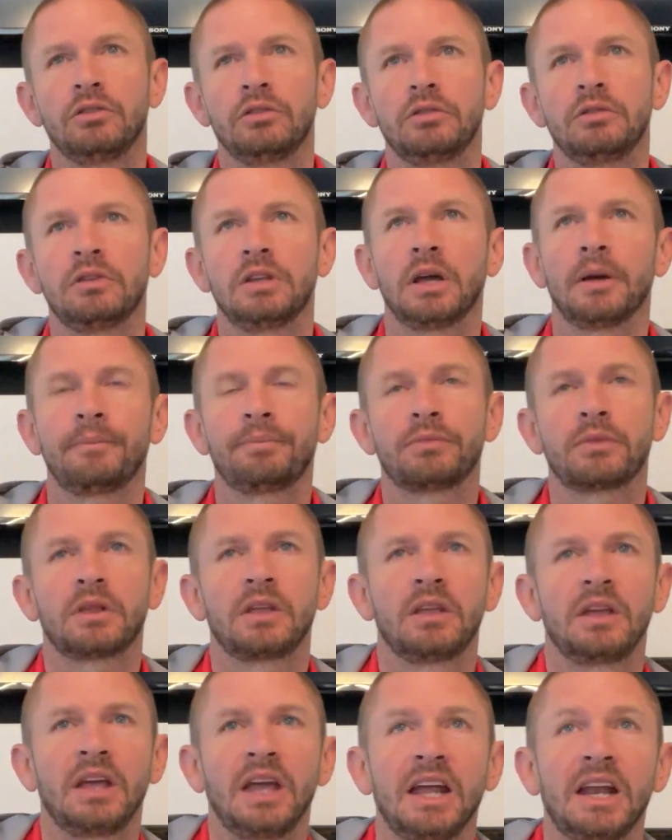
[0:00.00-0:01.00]
Yep.
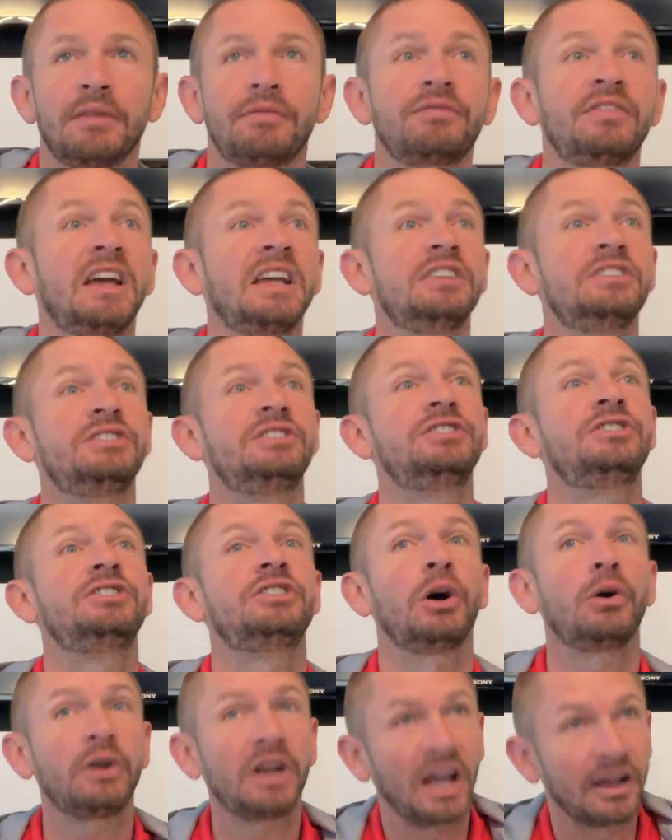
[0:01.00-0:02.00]
And if they
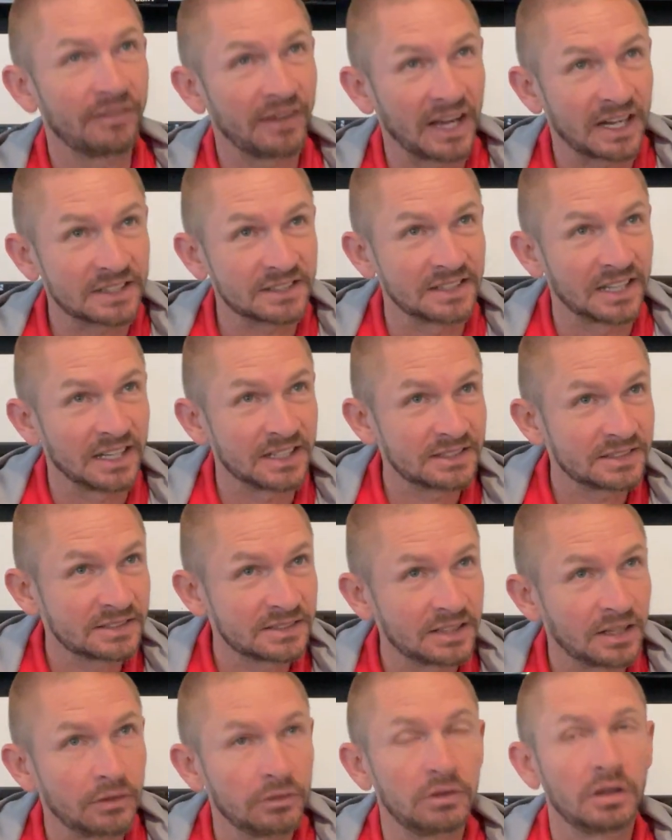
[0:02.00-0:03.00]
don't have
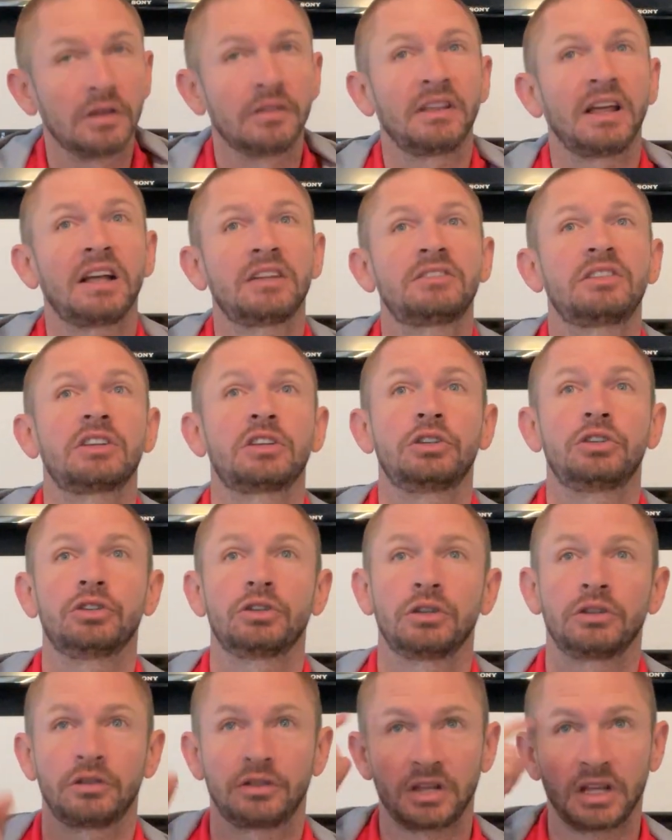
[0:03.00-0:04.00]
access, then that's a
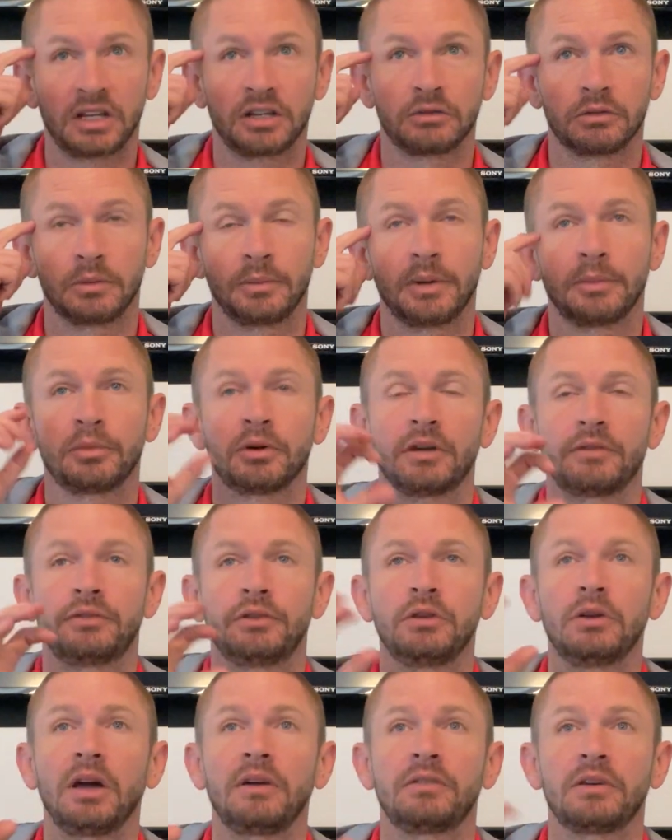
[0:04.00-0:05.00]
good thing to remember. If
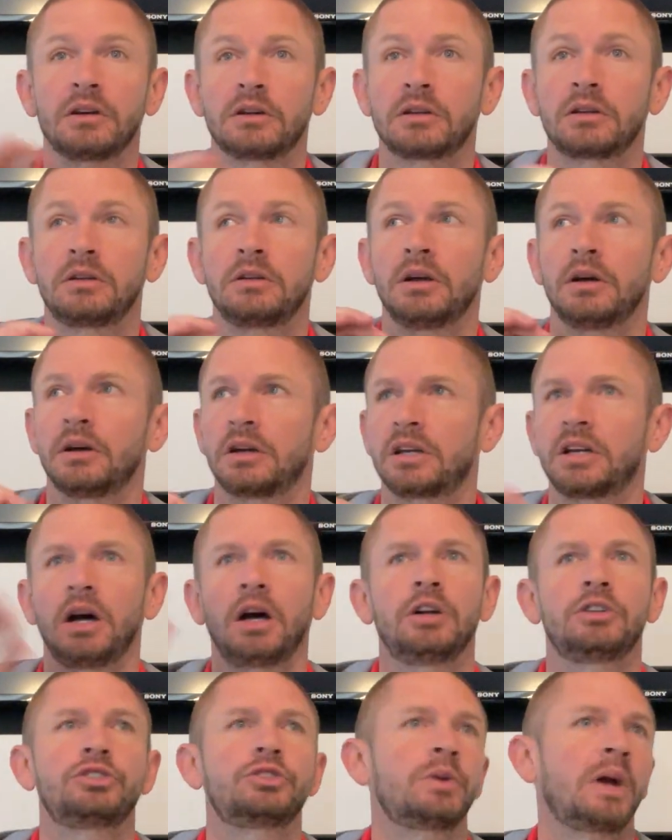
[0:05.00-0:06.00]
you have a
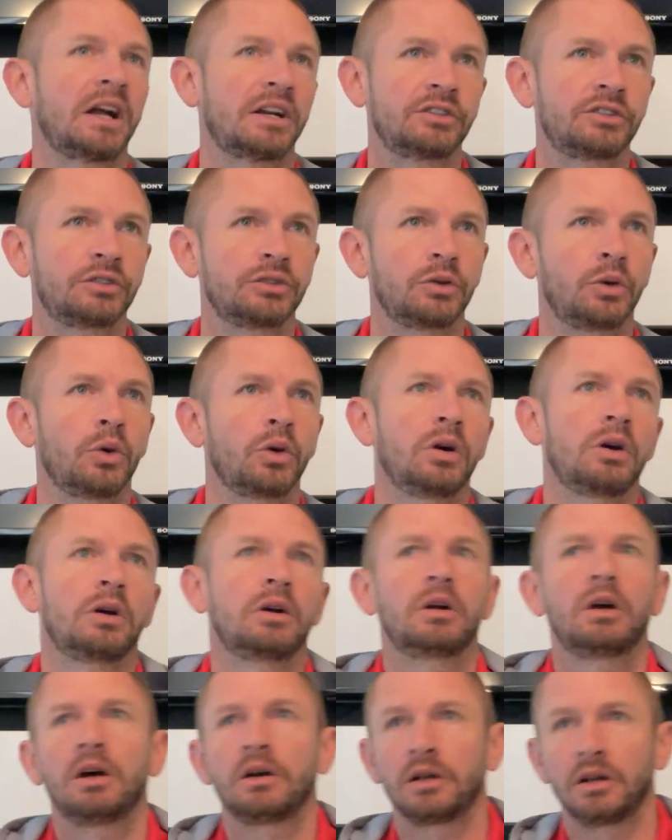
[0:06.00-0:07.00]
contractor
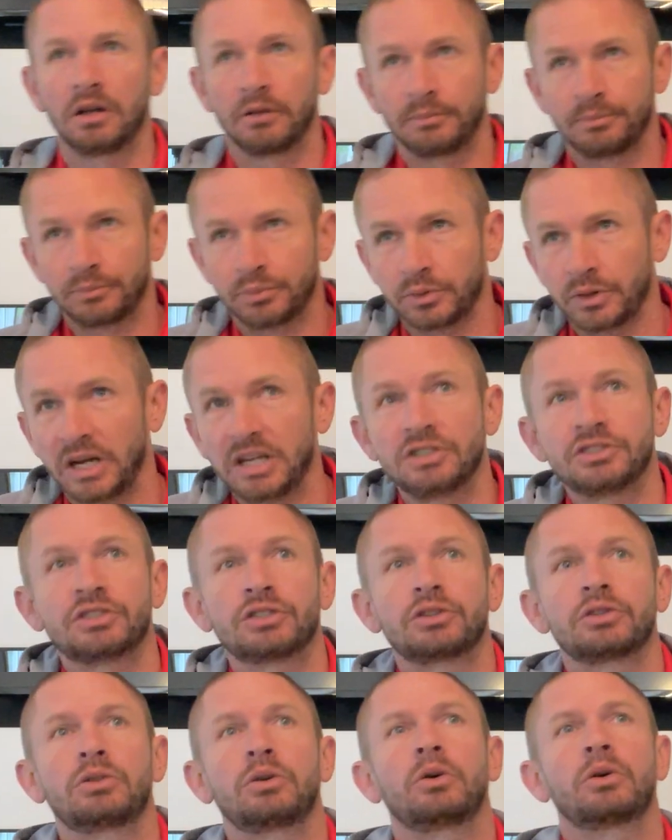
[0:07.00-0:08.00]
or an
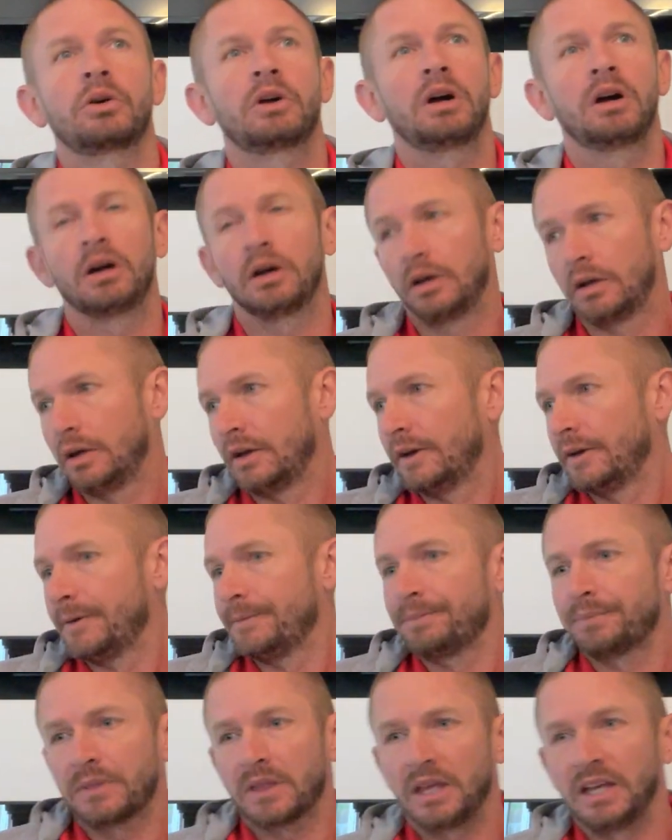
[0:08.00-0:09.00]
appraiser or a
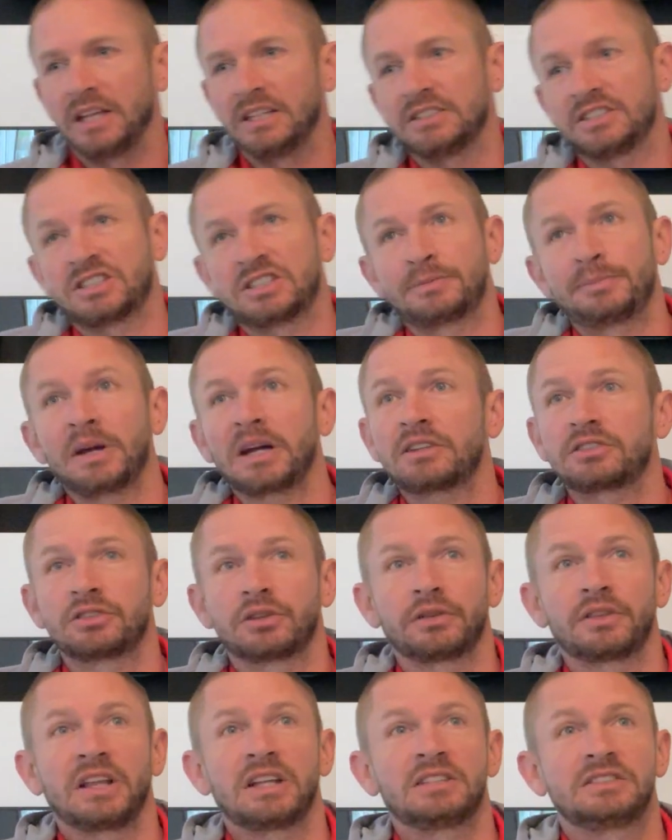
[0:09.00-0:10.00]
inspector
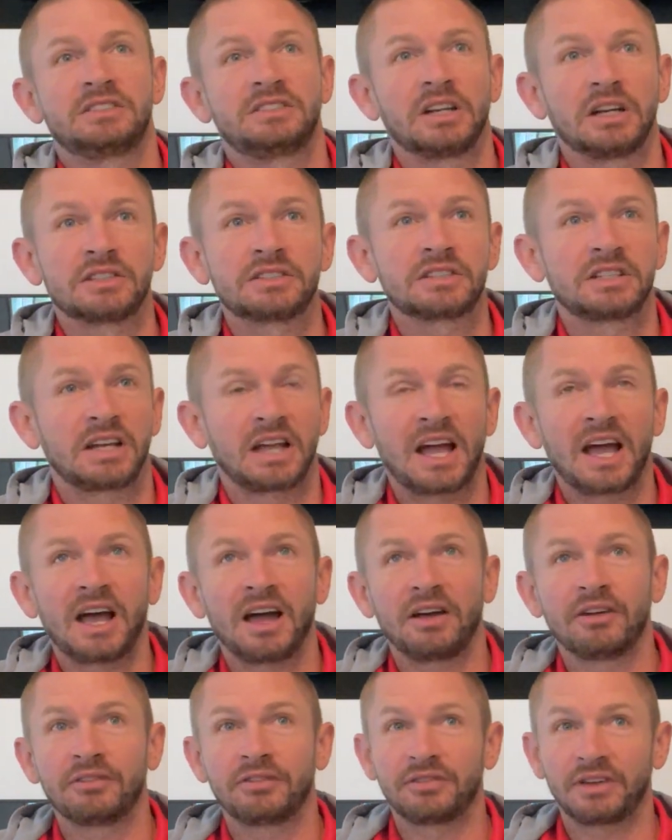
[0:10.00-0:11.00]
that doesn't
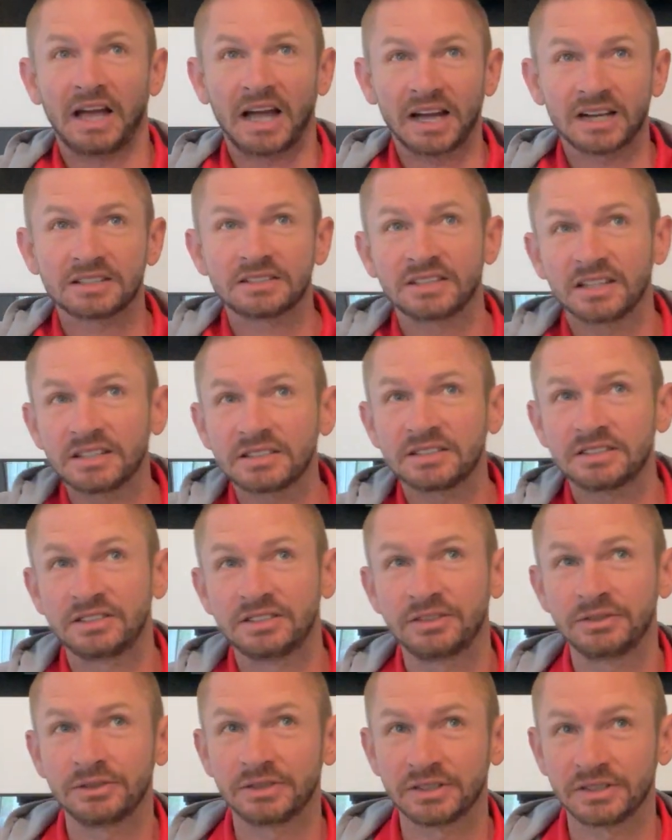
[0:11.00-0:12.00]
have access
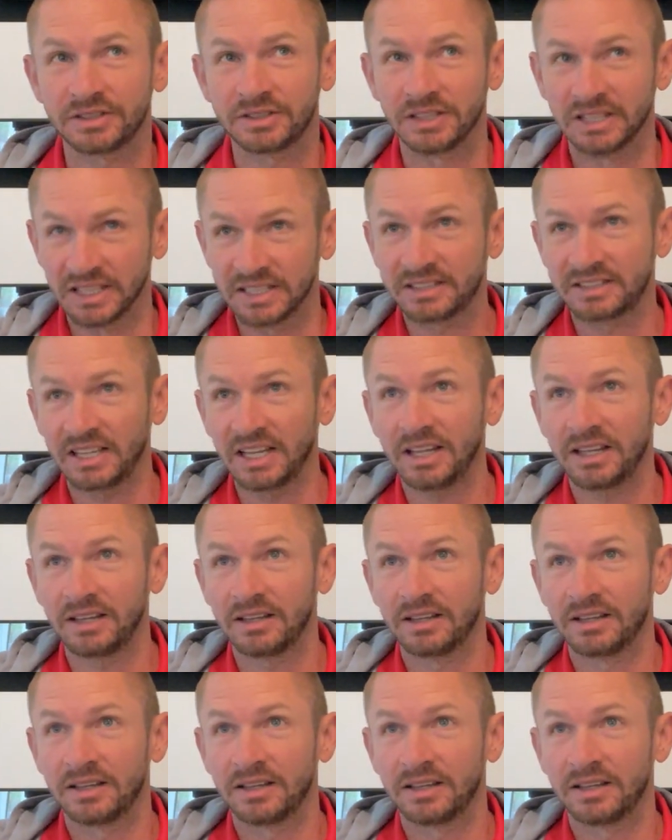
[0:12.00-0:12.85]
to this listing,